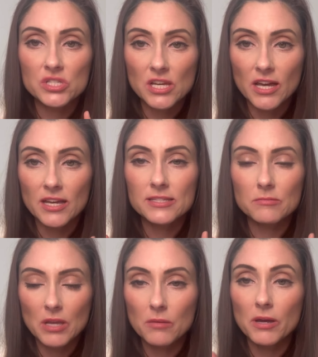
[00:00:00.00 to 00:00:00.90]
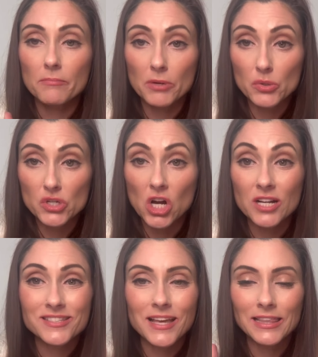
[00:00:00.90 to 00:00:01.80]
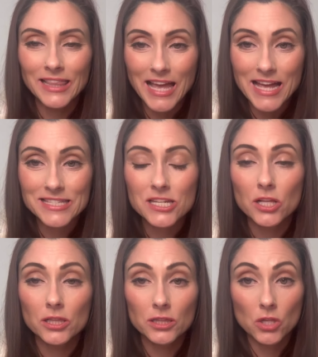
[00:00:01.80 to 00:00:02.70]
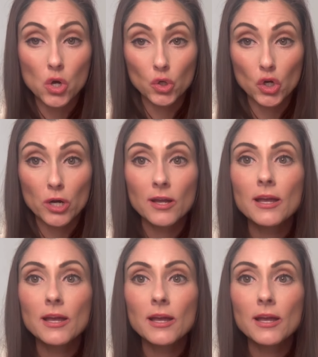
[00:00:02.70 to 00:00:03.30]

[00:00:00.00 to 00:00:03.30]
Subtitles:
does make my Botox last longer